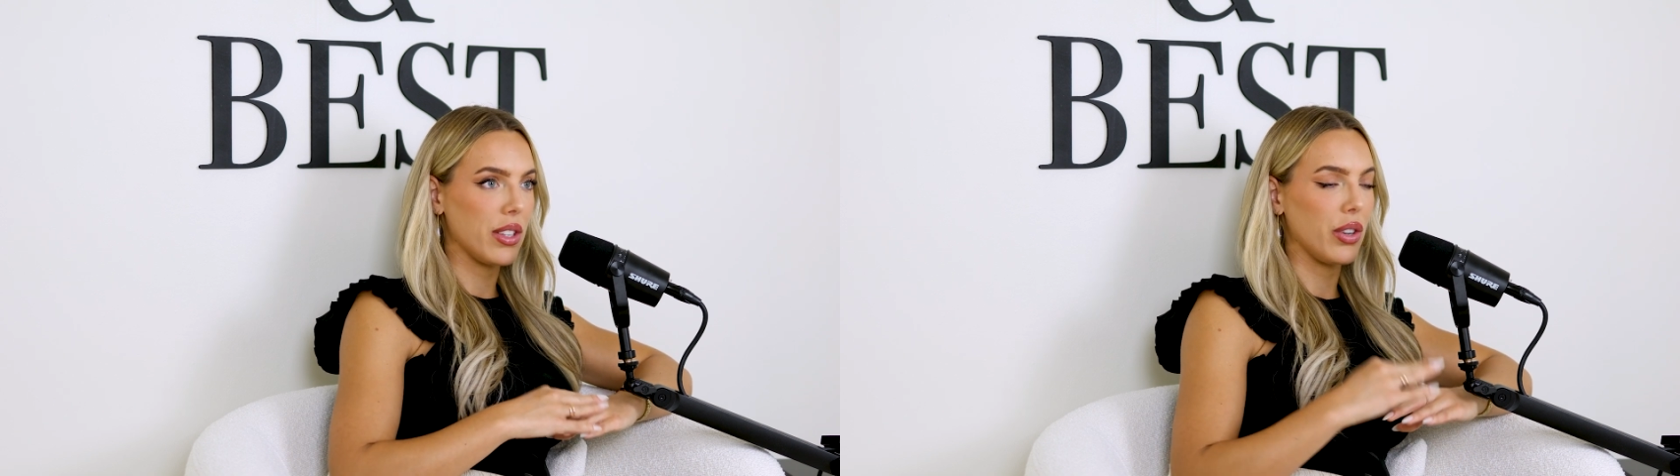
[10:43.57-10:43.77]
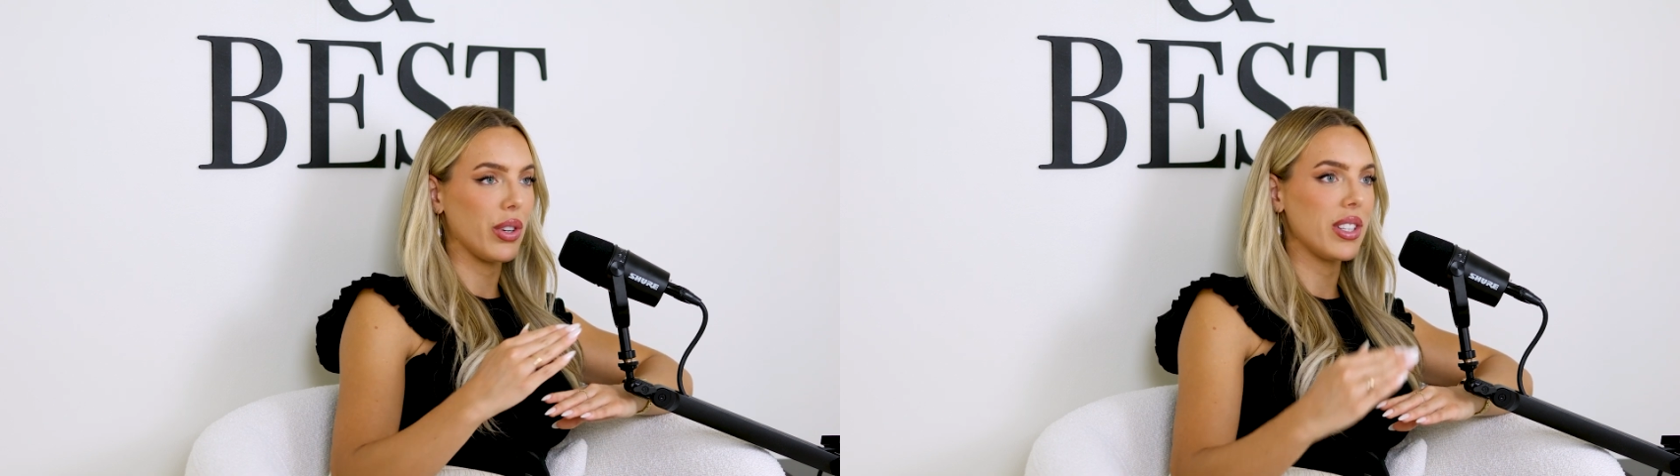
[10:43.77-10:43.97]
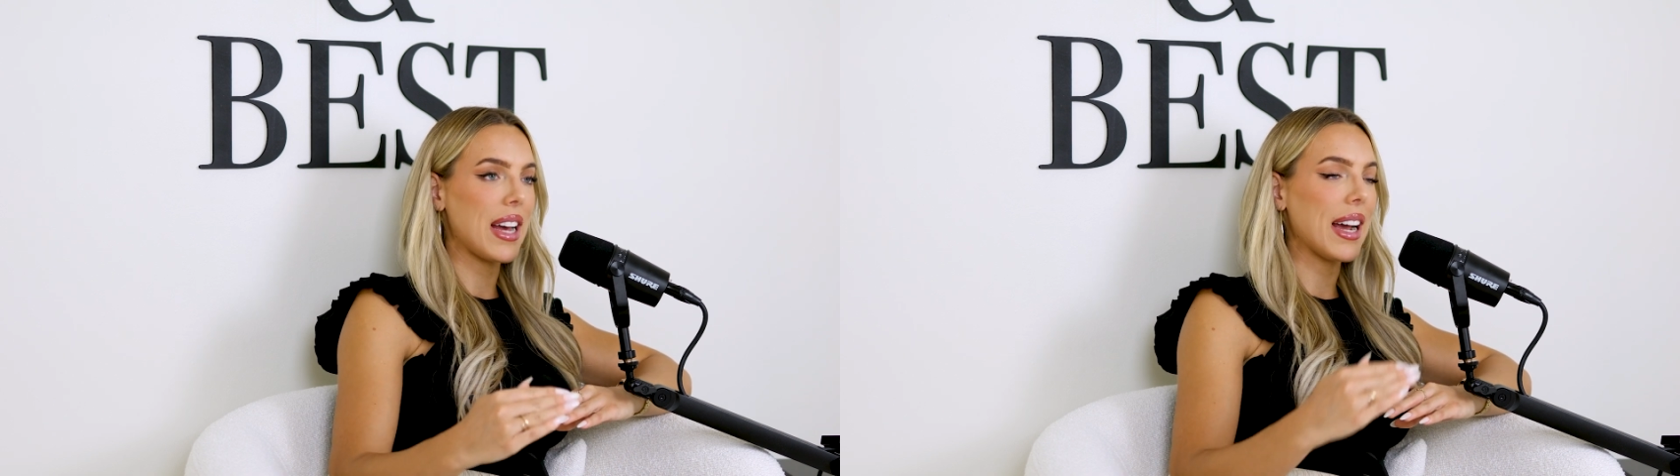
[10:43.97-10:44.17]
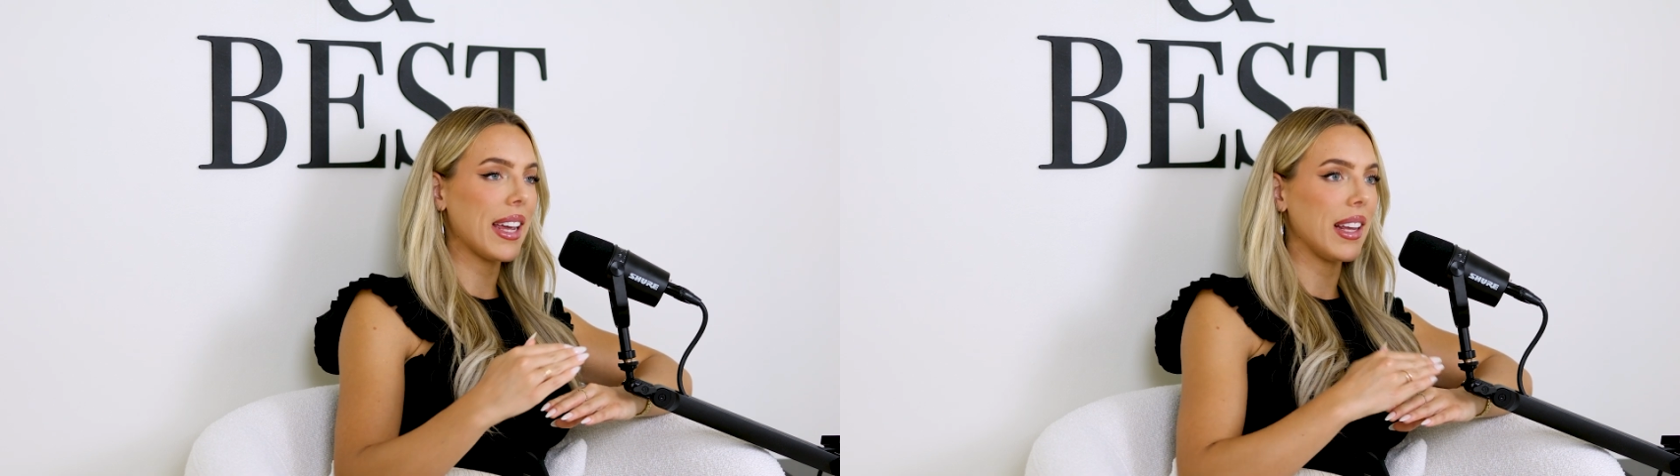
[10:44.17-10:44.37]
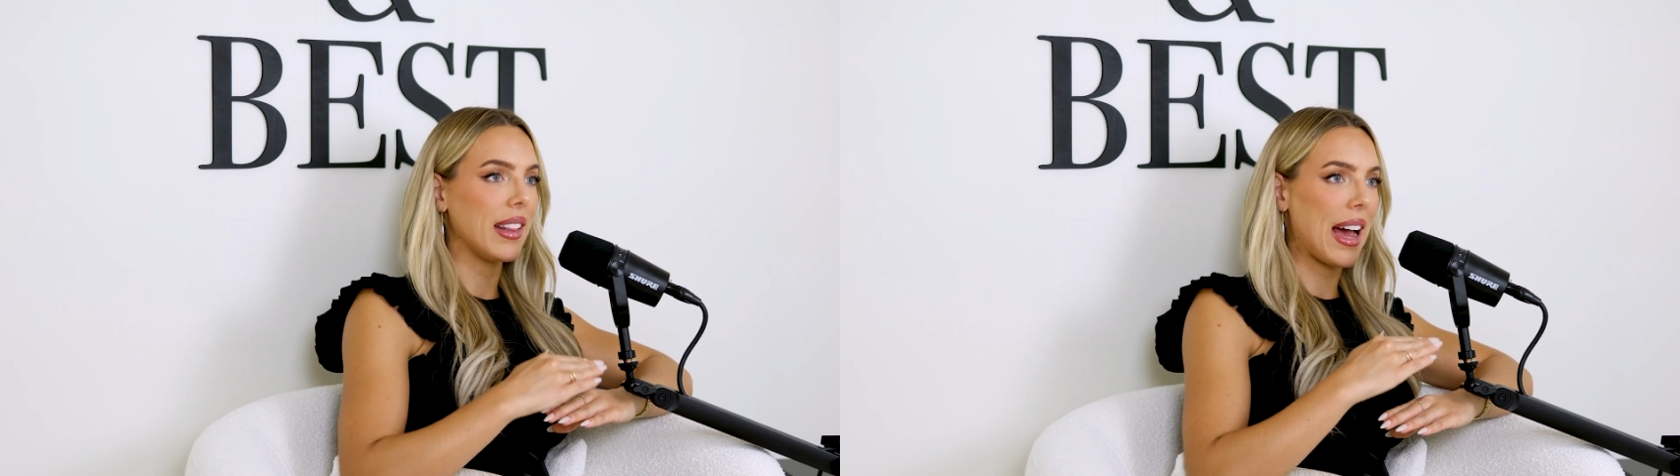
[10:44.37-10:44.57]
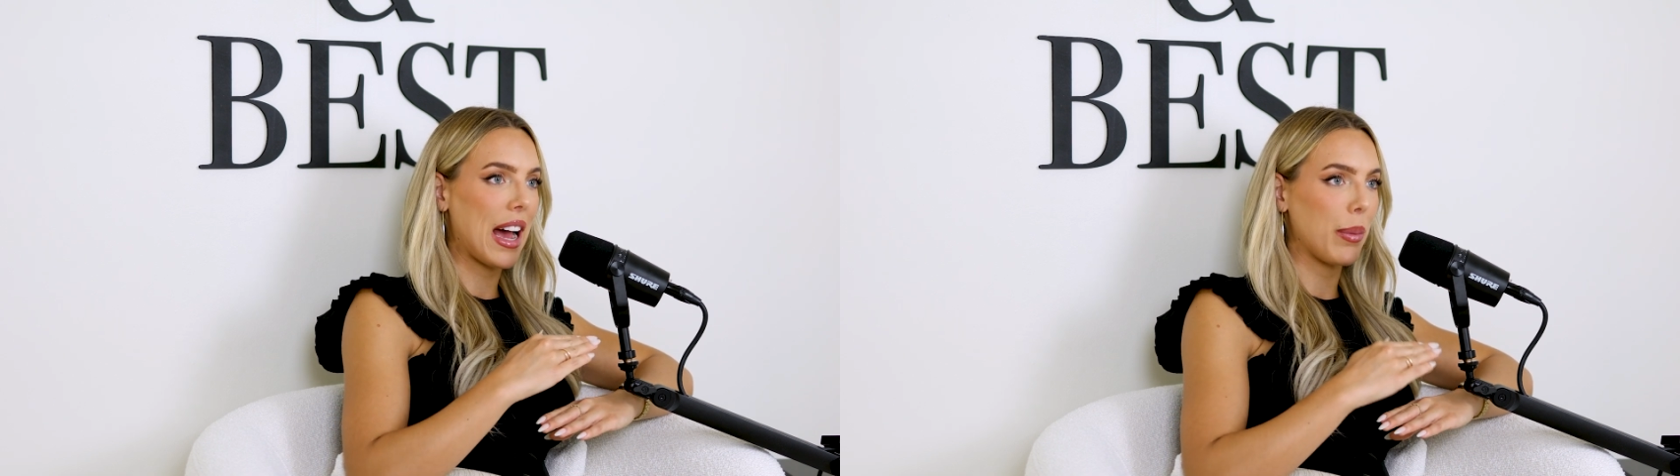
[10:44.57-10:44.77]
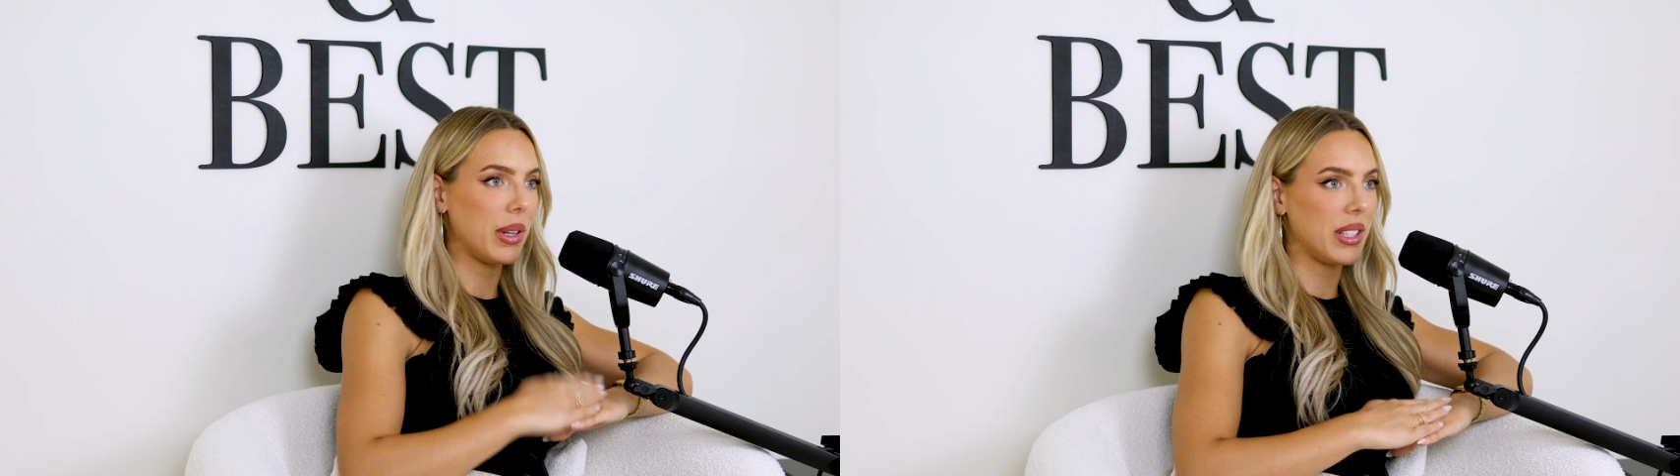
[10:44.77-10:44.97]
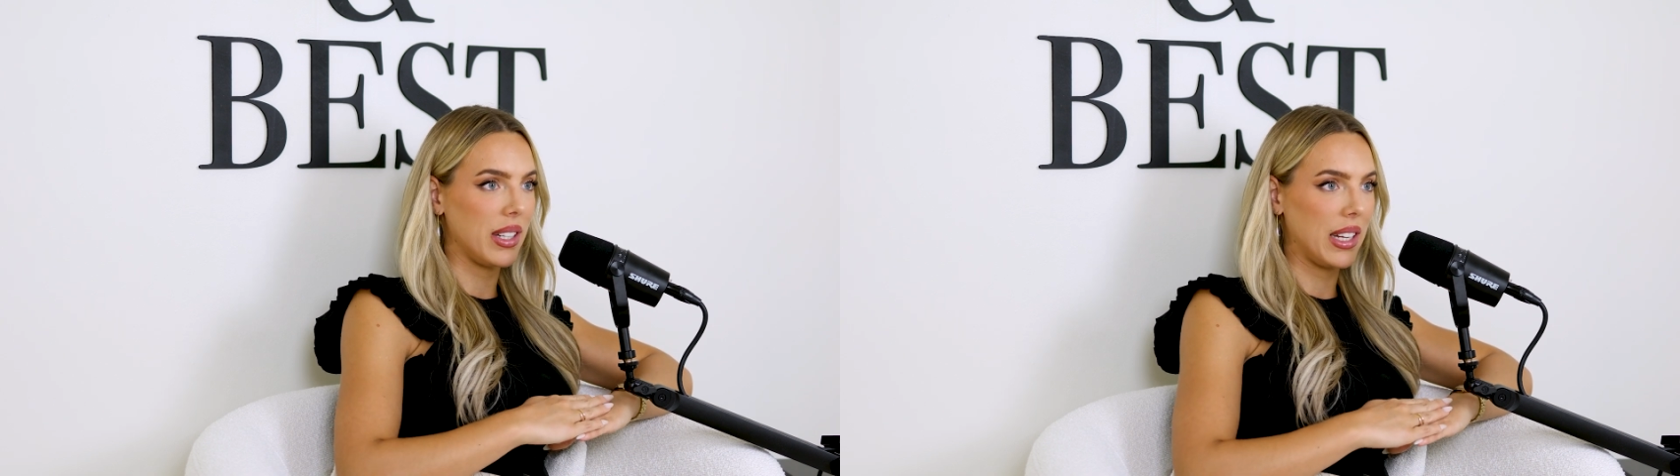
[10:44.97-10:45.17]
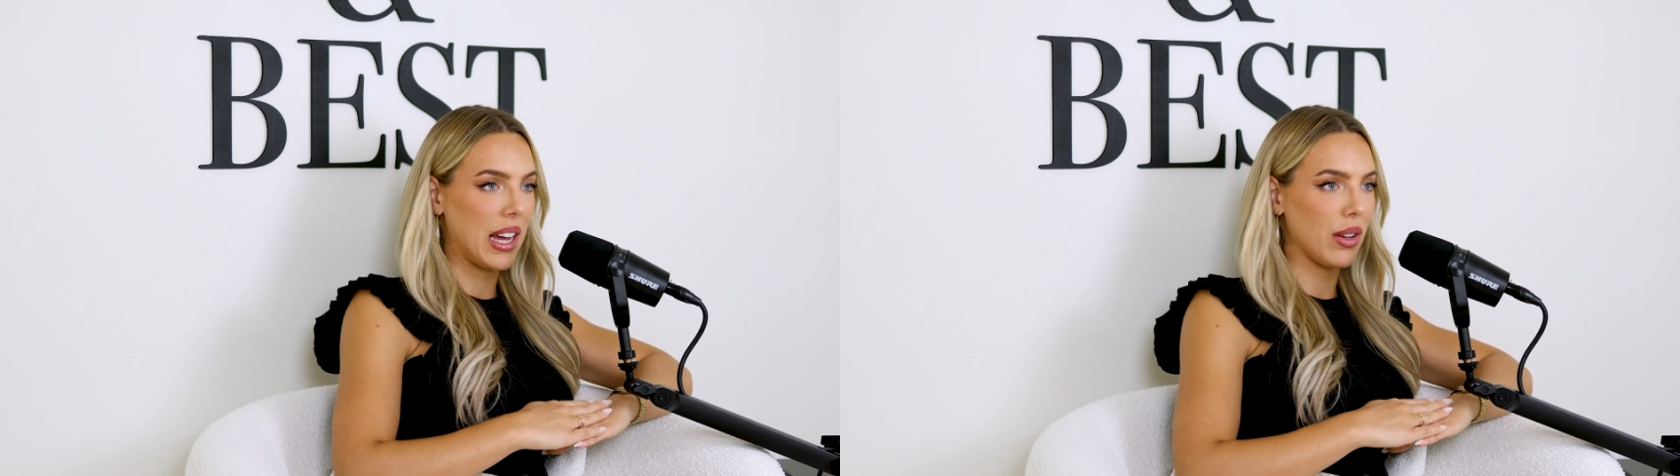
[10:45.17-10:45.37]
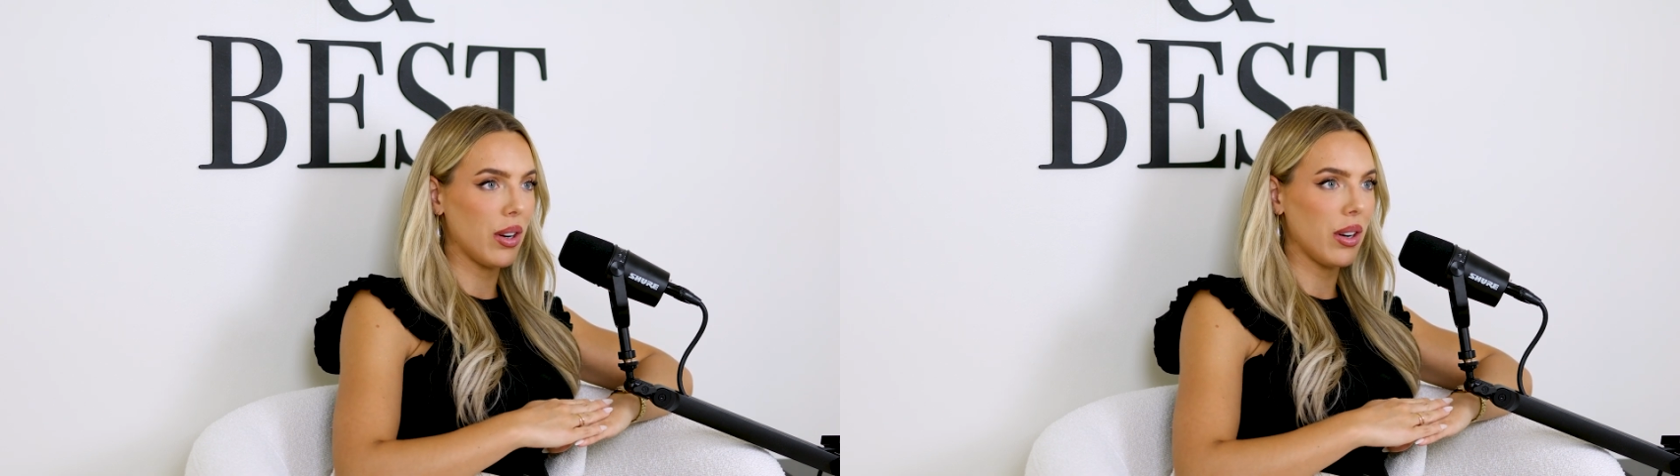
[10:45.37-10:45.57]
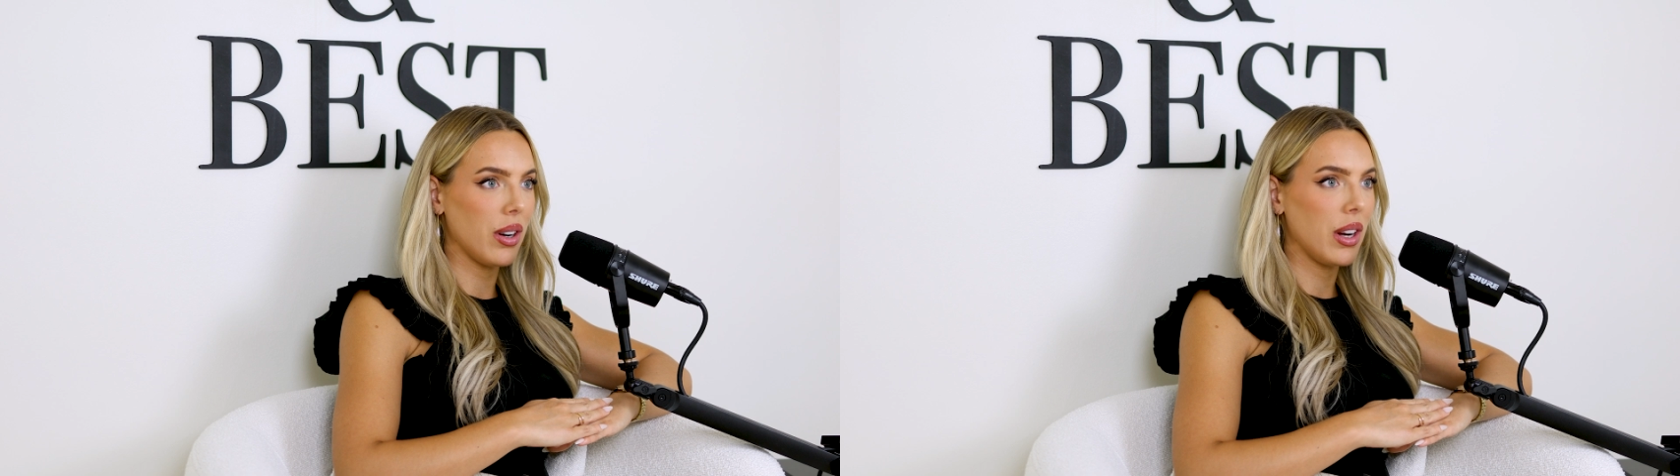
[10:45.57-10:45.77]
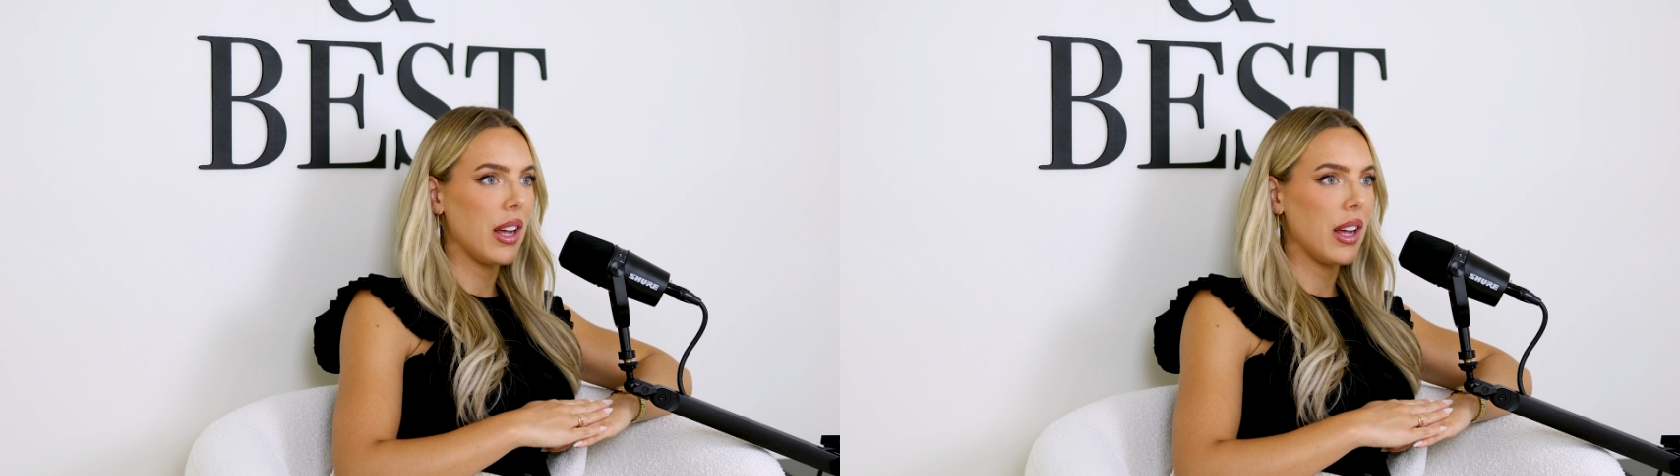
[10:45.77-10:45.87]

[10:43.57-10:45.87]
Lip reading: So you're stacking the habits together,